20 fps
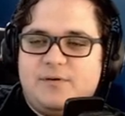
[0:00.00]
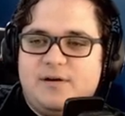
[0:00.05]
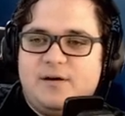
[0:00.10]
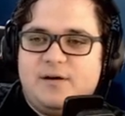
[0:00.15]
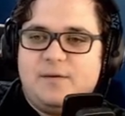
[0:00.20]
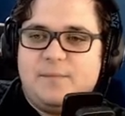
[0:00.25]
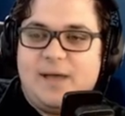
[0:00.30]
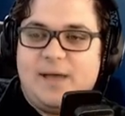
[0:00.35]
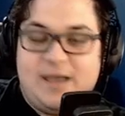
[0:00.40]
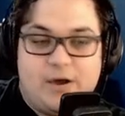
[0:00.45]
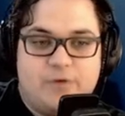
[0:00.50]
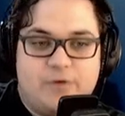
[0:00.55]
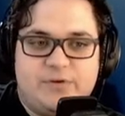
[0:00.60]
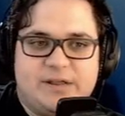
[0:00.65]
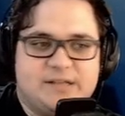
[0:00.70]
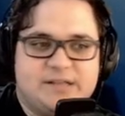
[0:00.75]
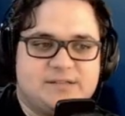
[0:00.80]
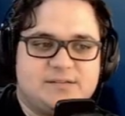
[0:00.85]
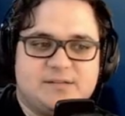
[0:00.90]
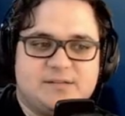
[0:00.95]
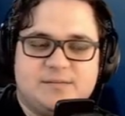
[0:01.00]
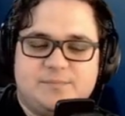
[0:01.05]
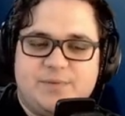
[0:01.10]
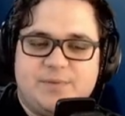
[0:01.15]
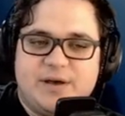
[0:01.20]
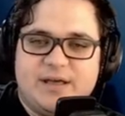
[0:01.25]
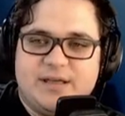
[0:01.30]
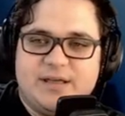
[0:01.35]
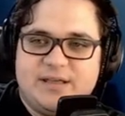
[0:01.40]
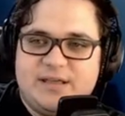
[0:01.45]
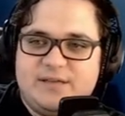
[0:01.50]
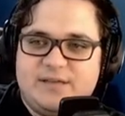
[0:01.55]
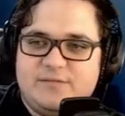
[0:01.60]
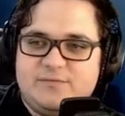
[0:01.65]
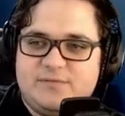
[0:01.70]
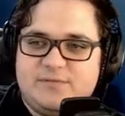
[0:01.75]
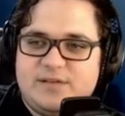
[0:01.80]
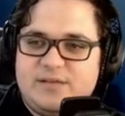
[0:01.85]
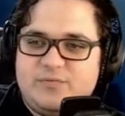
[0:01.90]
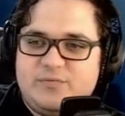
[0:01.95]
Um, I own it, but it,
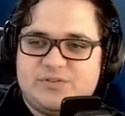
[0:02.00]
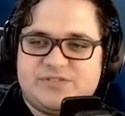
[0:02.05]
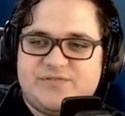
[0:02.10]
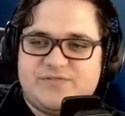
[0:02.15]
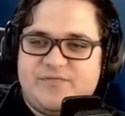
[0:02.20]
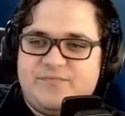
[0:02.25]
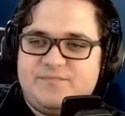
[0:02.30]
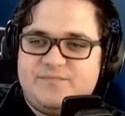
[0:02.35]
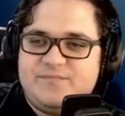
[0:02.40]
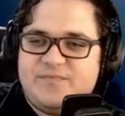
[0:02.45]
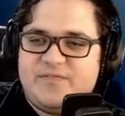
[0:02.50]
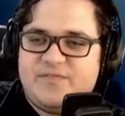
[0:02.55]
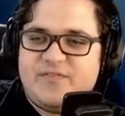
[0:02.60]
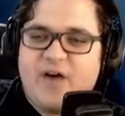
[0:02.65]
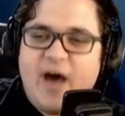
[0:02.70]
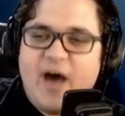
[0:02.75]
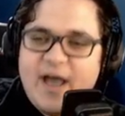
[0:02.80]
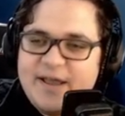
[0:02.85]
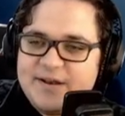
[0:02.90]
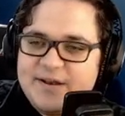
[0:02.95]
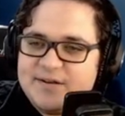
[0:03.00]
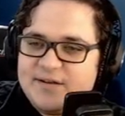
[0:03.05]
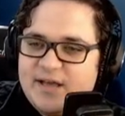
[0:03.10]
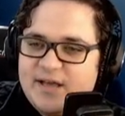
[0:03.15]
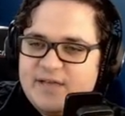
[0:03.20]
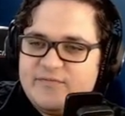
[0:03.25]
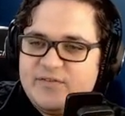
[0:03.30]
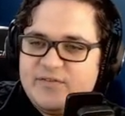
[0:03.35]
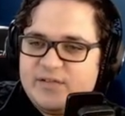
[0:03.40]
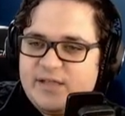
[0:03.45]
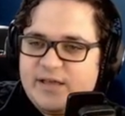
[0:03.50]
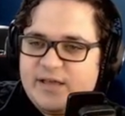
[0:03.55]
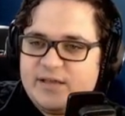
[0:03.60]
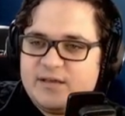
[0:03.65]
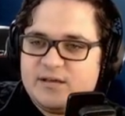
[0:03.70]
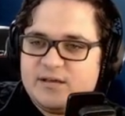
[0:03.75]
it was fine, I feel like.